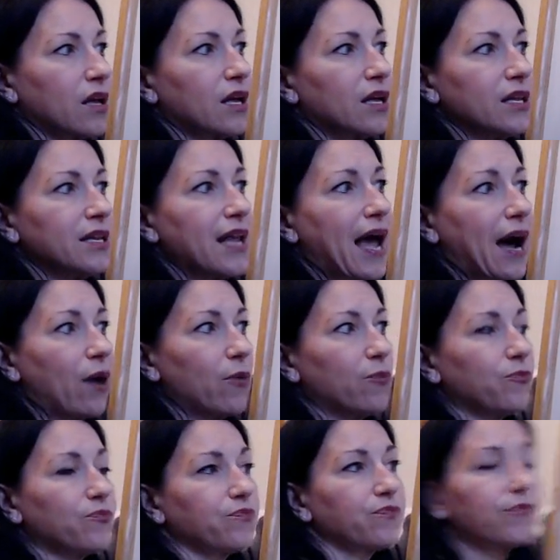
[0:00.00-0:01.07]
Now,
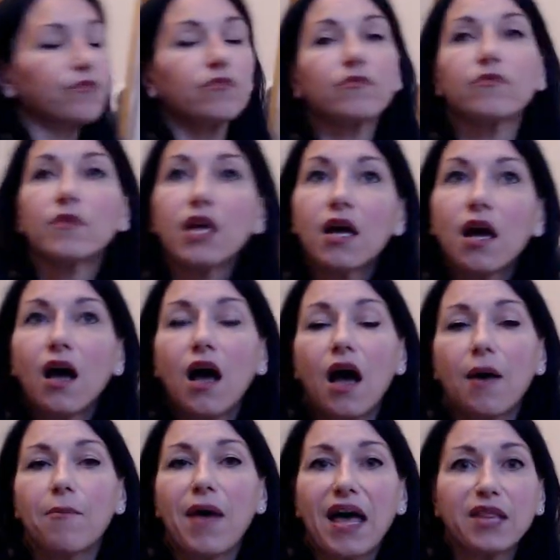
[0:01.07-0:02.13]

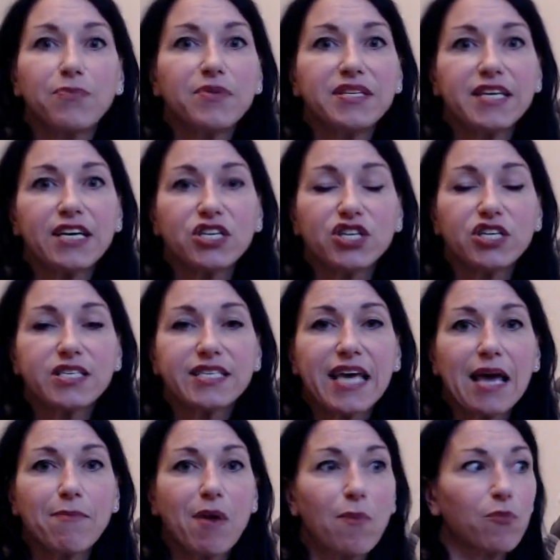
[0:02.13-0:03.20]
mathematicians
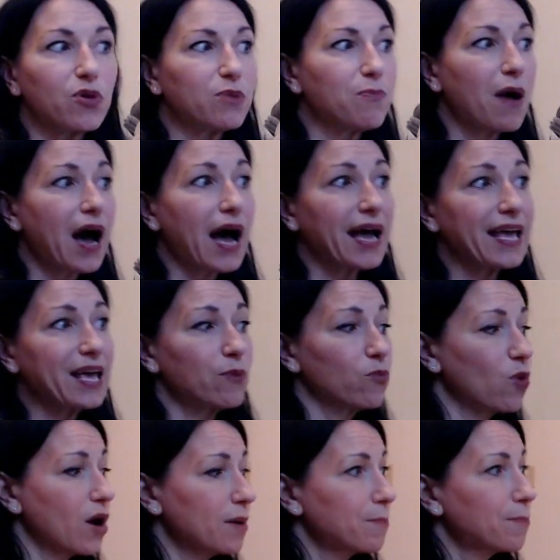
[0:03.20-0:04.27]
came up with pi, and
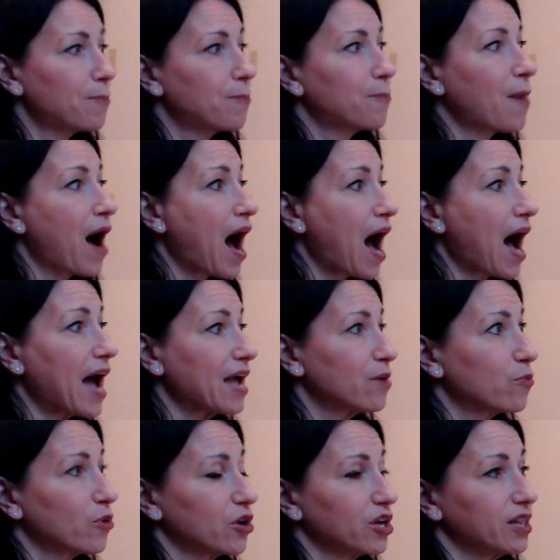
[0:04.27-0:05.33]
what pi
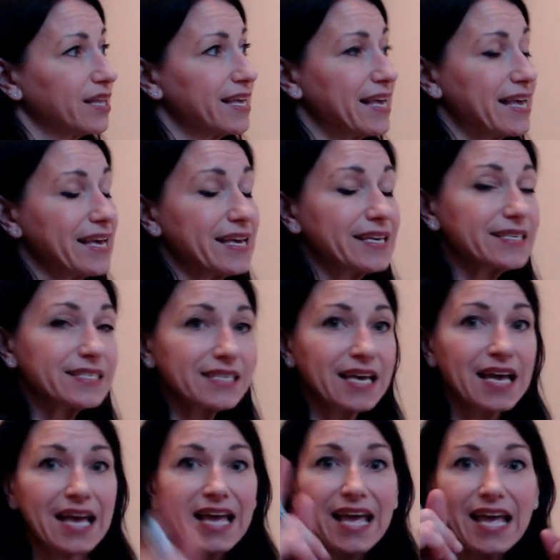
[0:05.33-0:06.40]
really is,
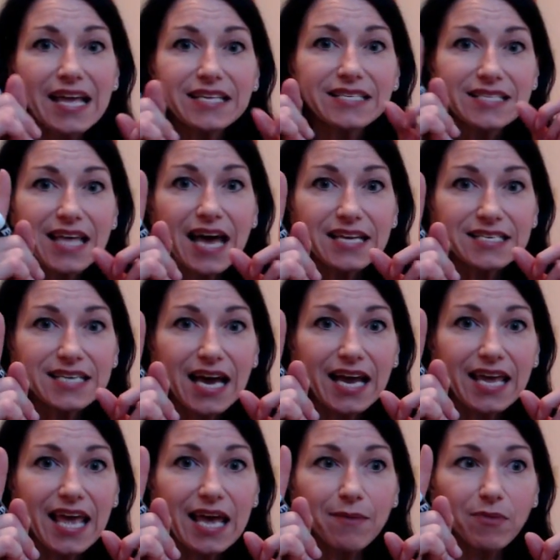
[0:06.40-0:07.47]
it's that
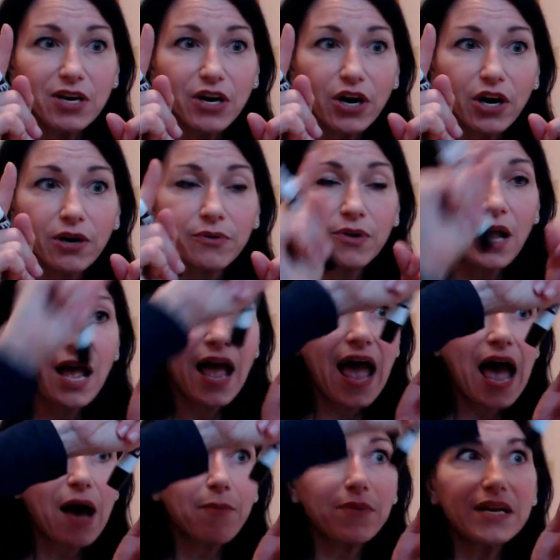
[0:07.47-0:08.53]
diameter
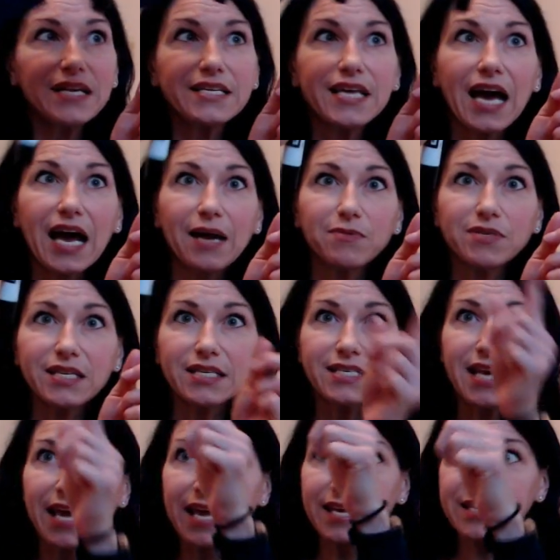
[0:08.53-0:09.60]
how many times it
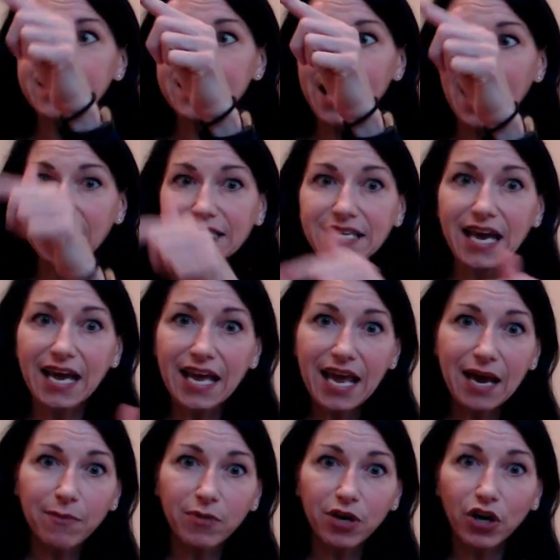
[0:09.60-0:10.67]
takes that
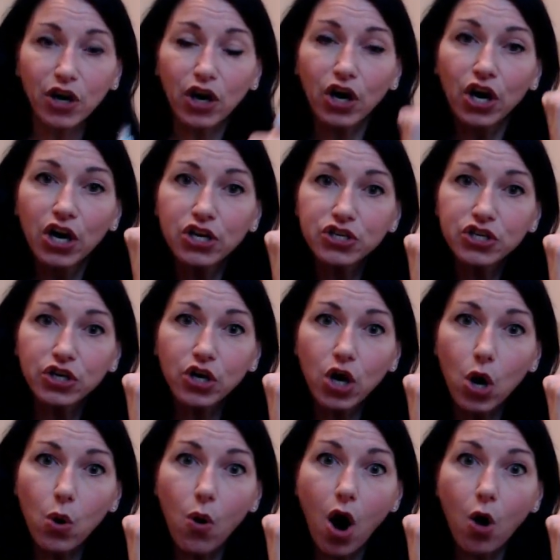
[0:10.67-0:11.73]
diameter to
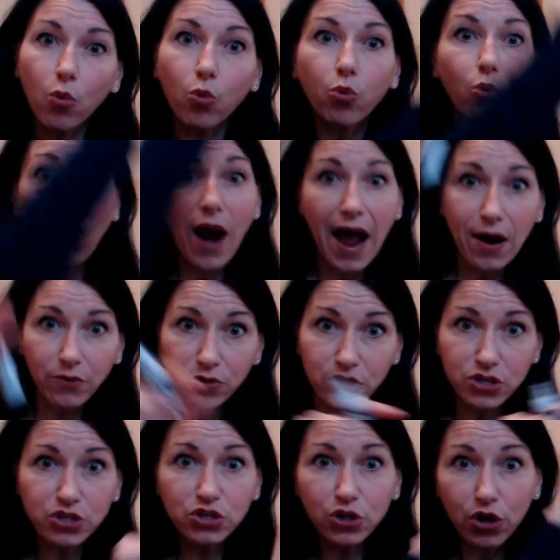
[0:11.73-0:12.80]
go around the
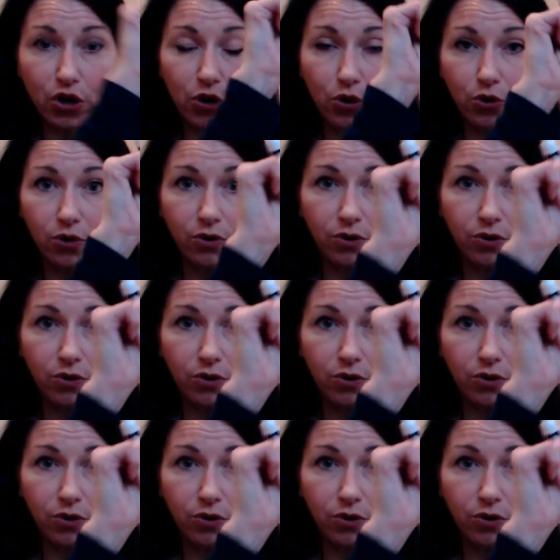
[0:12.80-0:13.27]
circle.